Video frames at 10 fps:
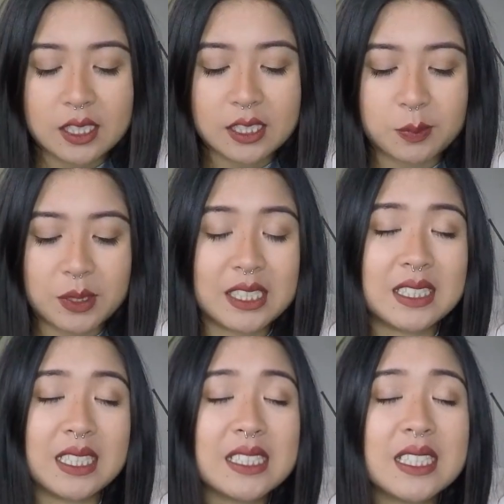this because
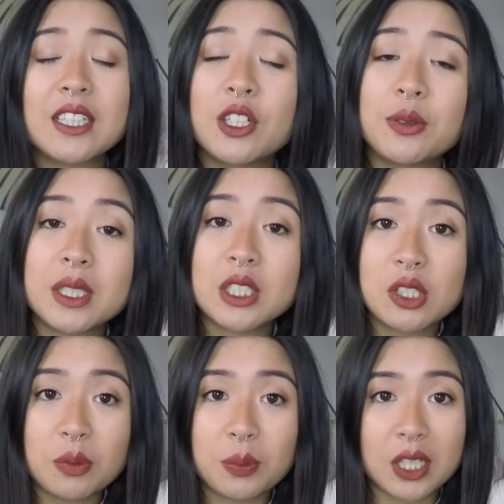it is a little bit
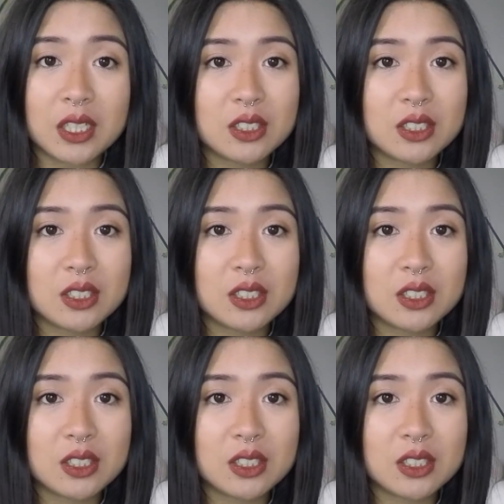too big.